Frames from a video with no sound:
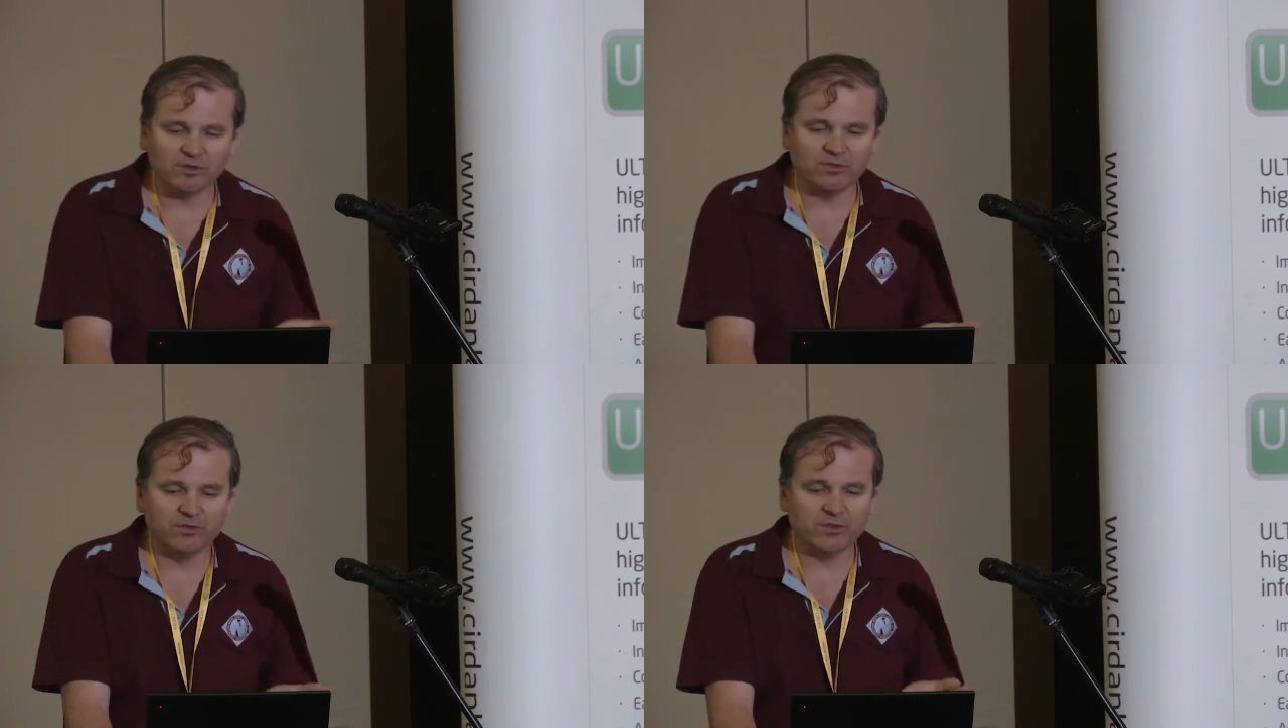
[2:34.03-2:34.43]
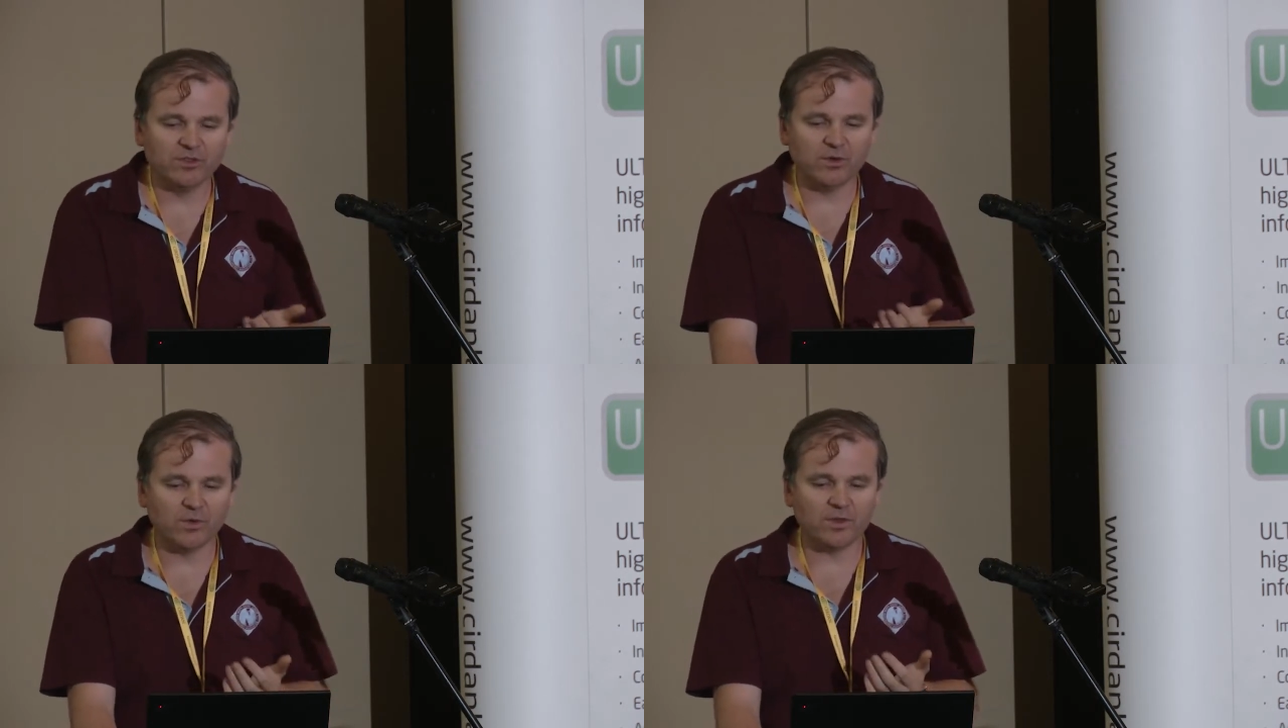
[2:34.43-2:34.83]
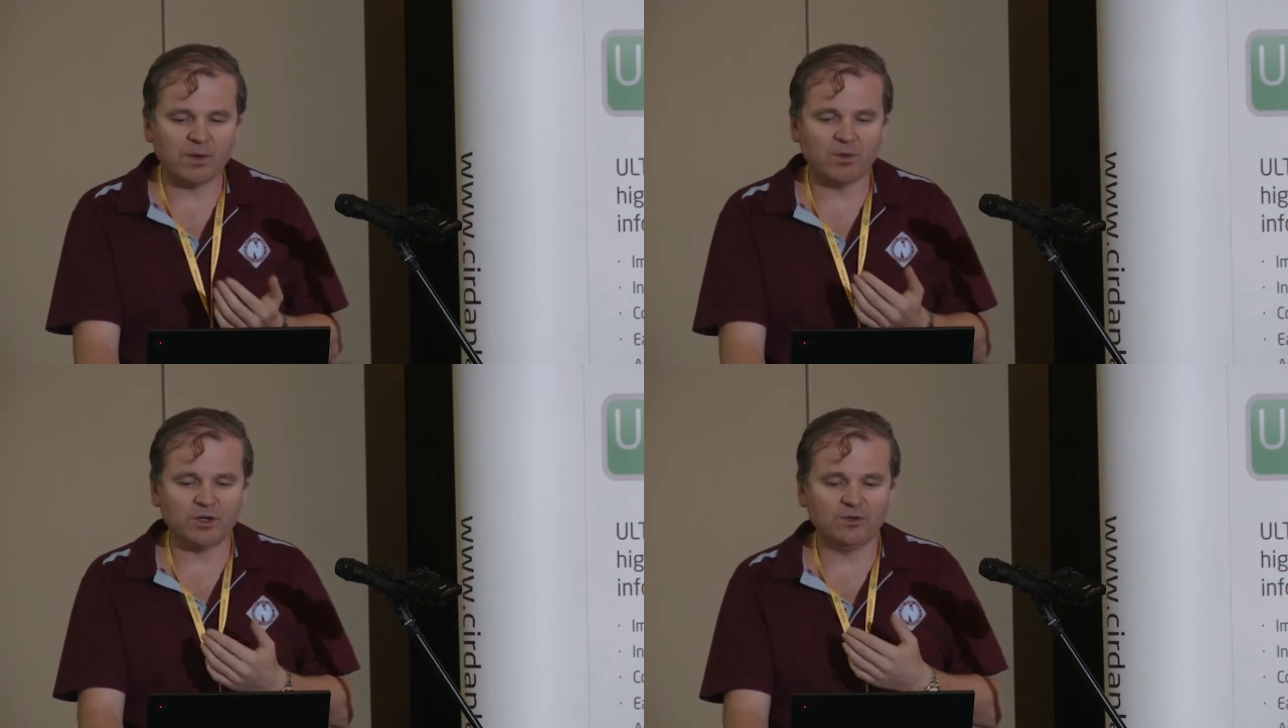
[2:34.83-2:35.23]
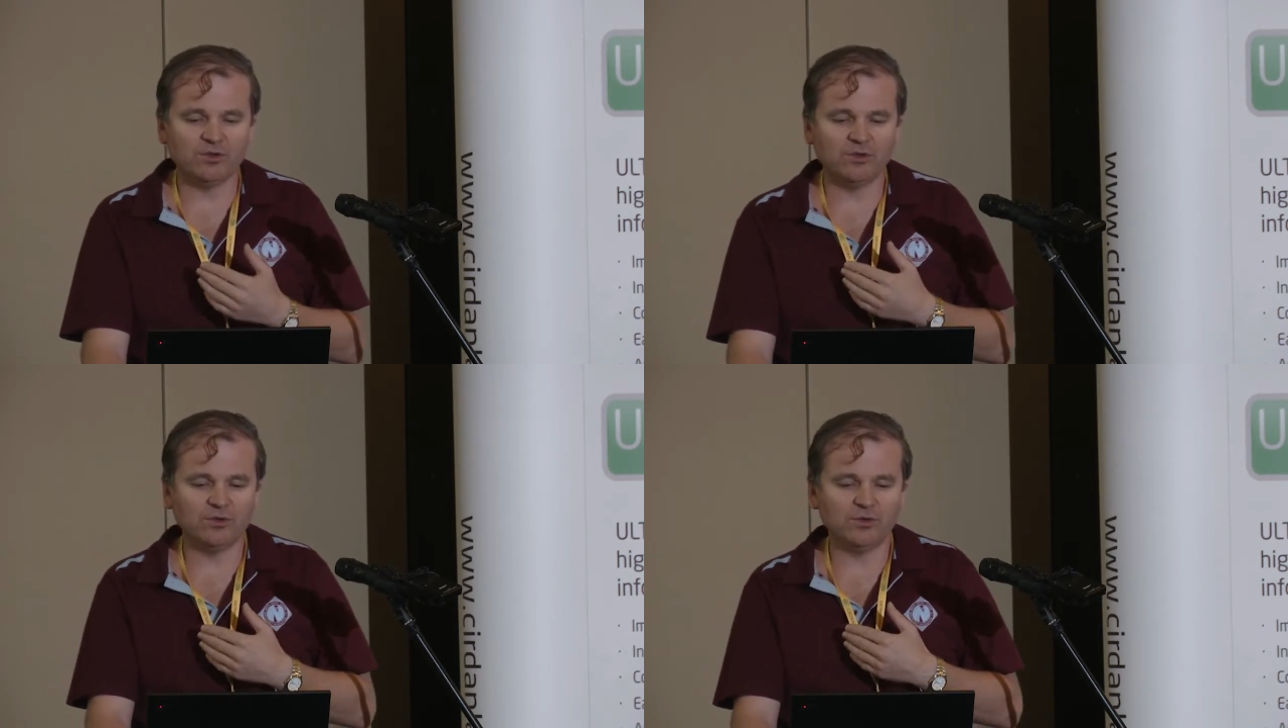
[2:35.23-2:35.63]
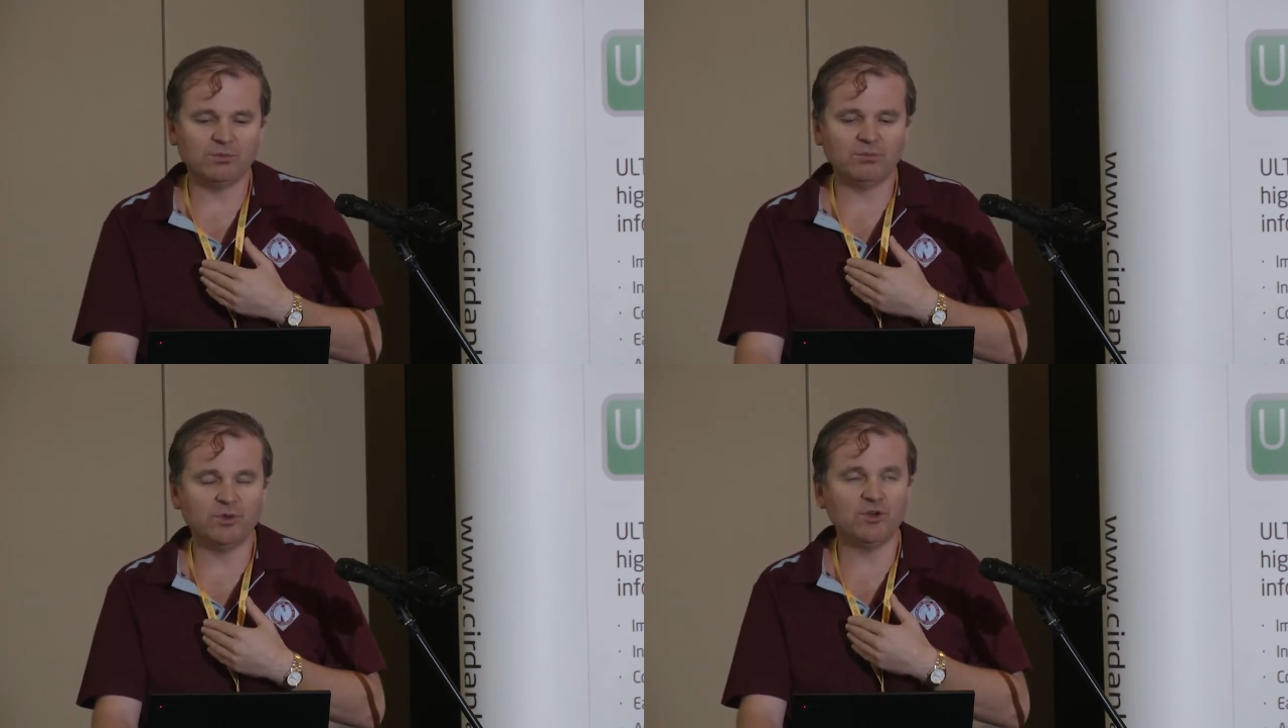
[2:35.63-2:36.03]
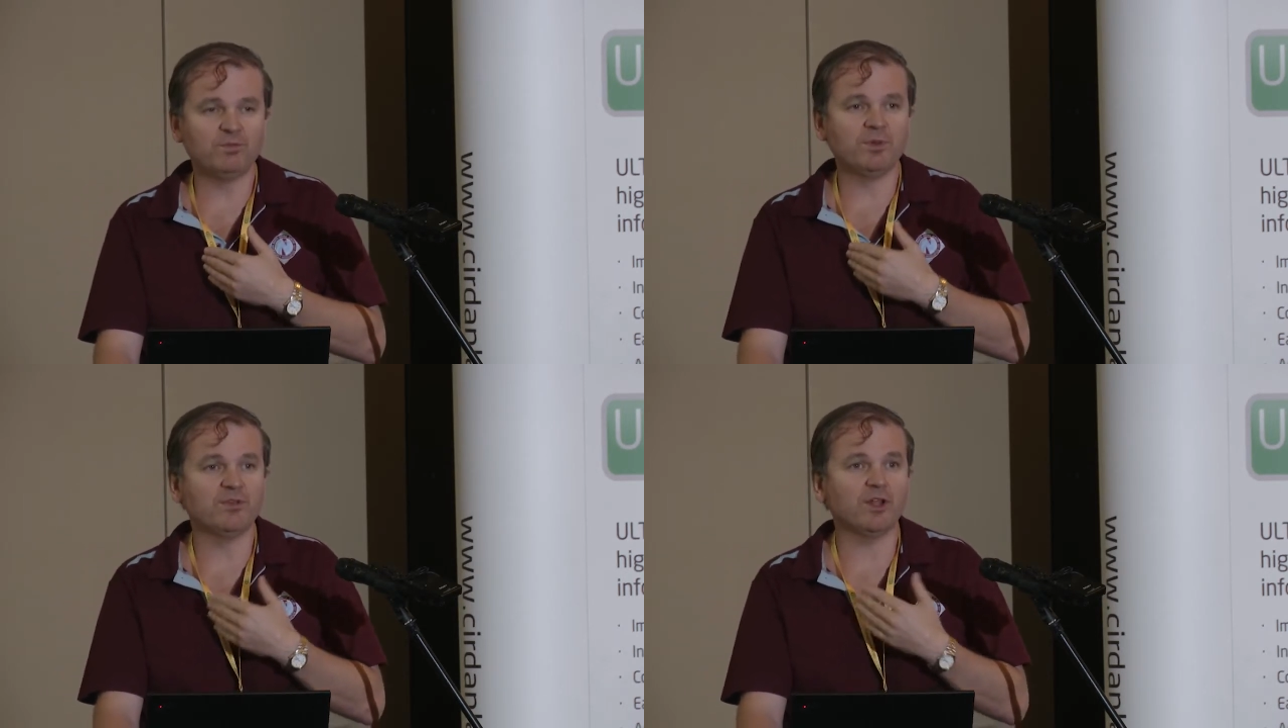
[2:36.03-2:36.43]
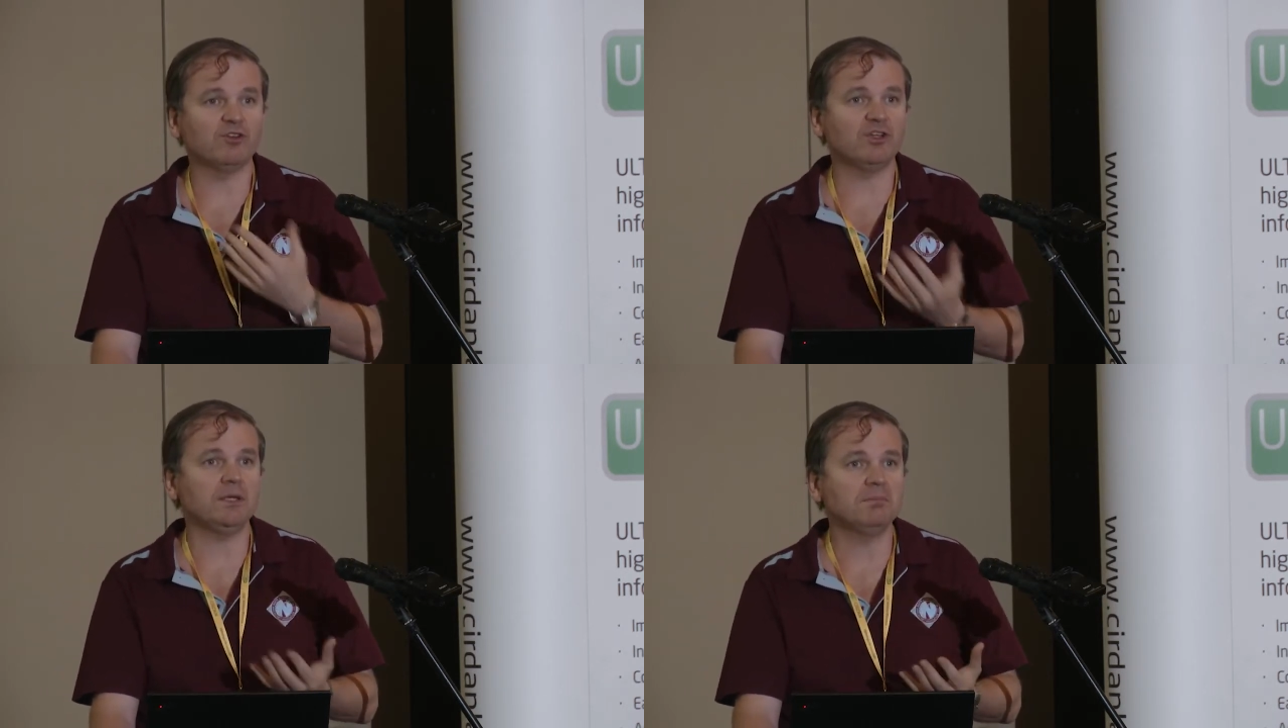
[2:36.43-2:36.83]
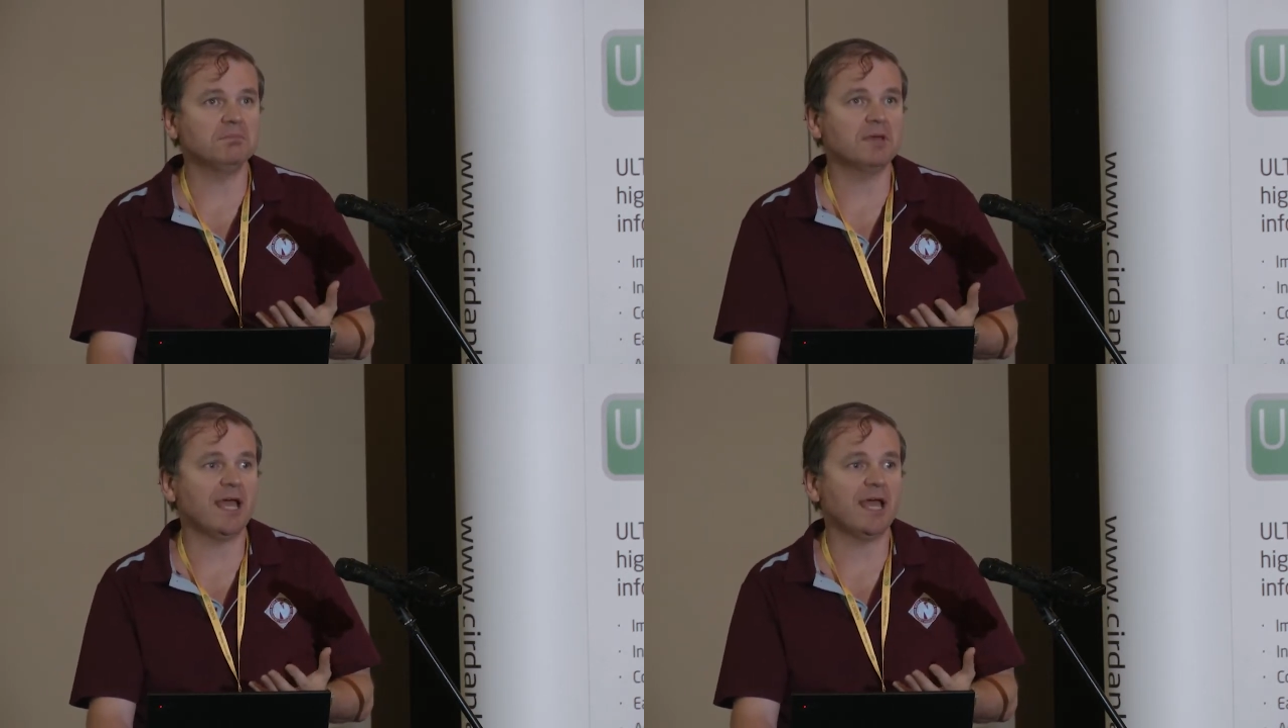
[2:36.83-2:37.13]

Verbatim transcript: a lot of thought they wanted to move pathology